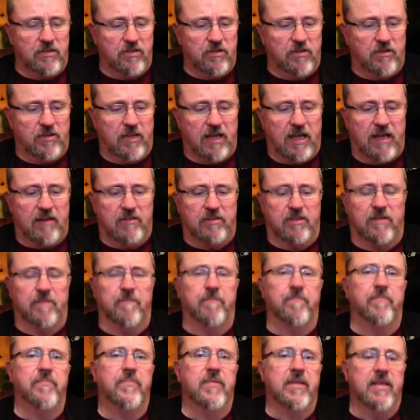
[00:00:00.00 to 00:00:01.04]

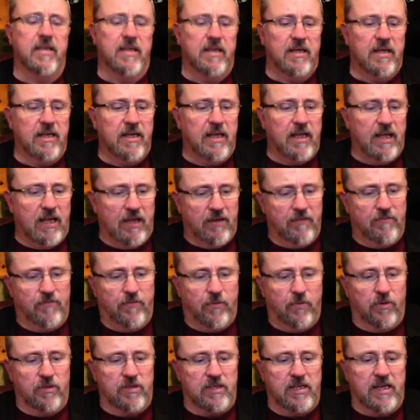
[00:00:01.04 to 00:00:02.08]

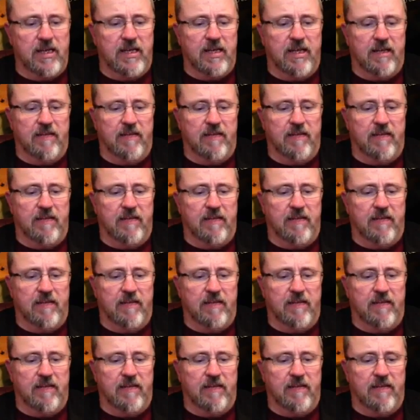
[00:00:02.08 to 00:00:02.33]
2014.